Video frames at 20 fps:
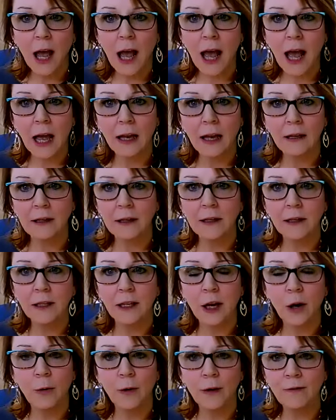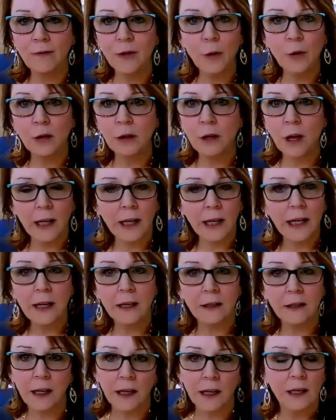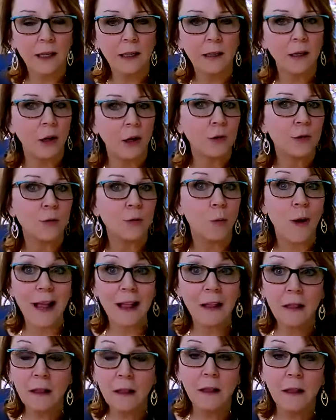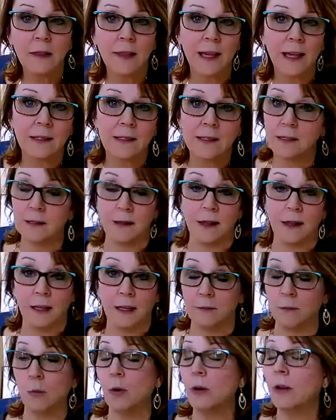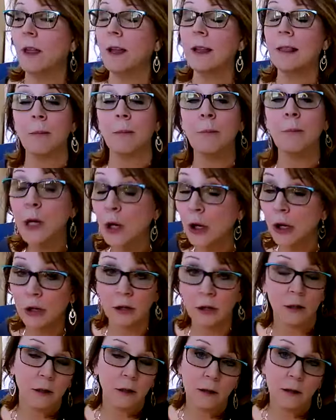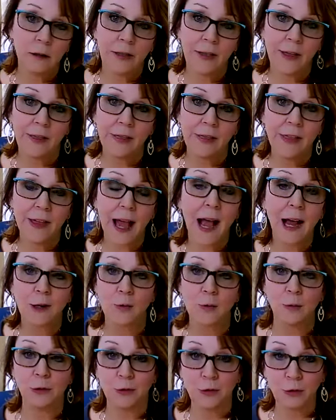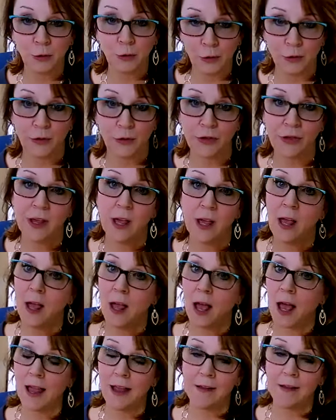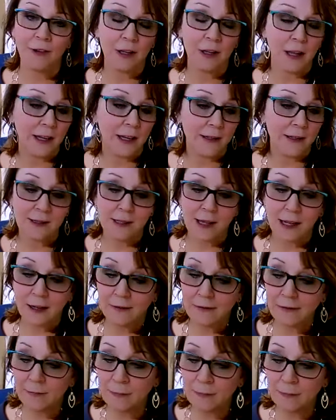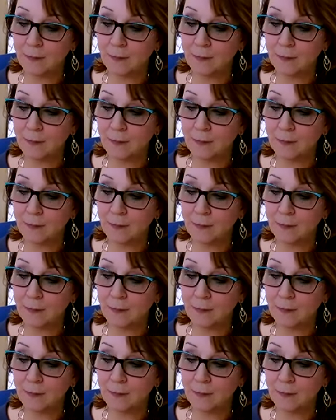And you know, if you're lucky and, and it goes well, that's like more like the miracle than the actual truth. I have clients that have